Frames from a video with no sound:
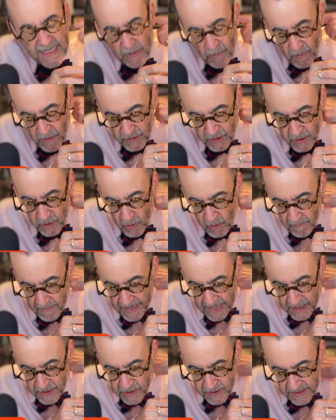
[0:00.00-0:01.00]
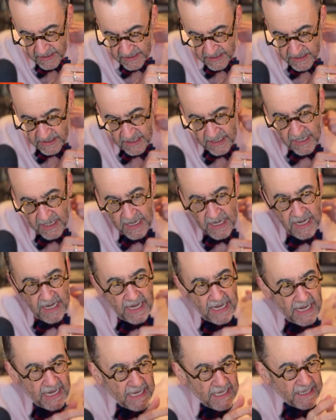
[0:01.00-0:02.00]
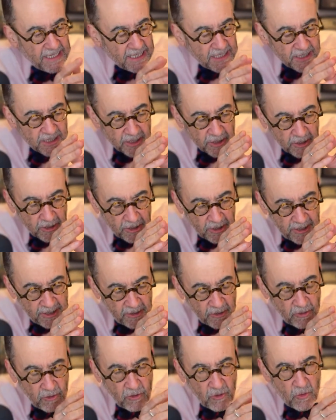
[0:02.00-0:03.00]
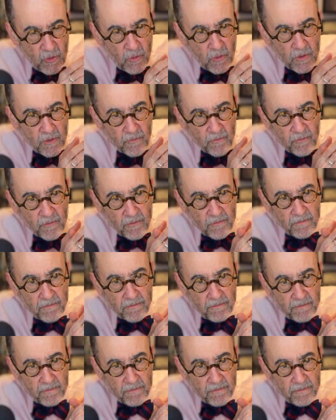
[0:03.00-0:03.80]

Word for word: I want you to imagine this in this little courtroom,